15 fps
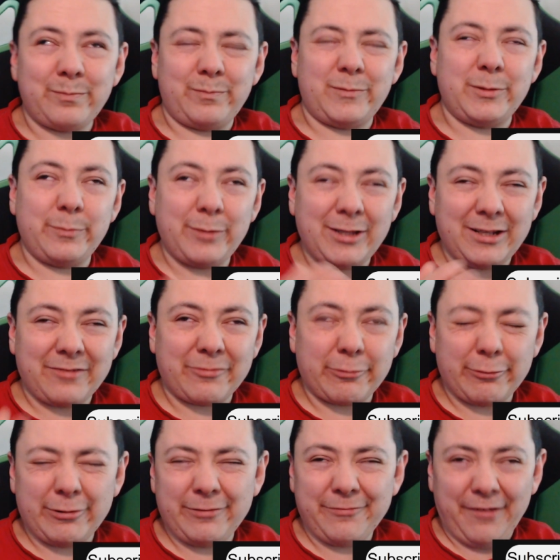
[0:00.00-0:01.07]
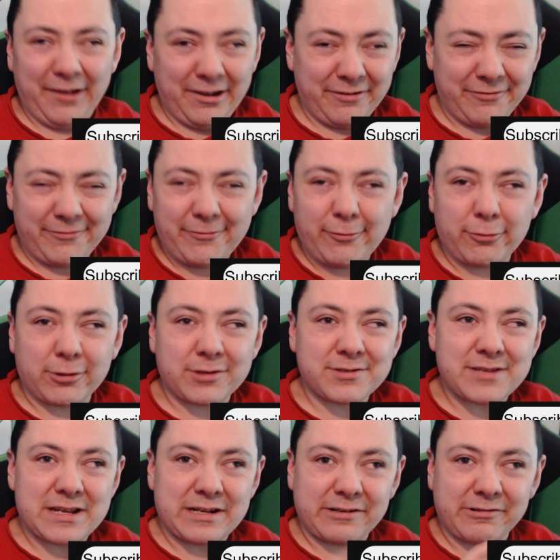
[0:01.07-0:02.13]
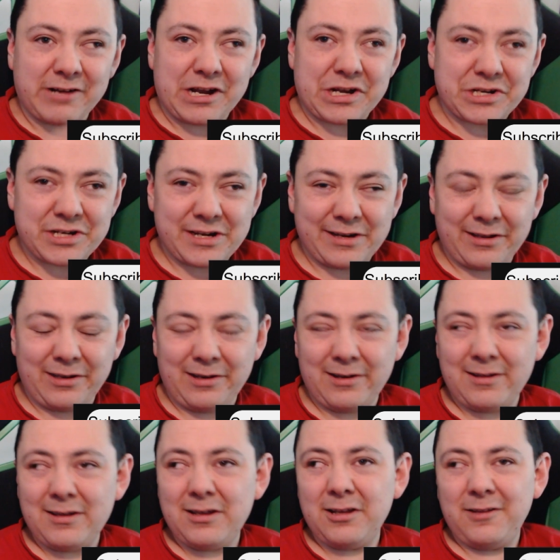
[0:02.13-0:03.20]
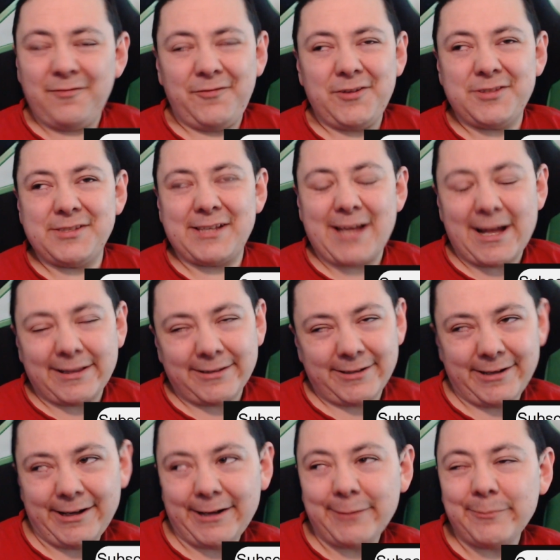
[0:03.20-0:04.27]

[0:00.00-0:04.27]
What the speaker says: beat everyone via force and aggression and physicality,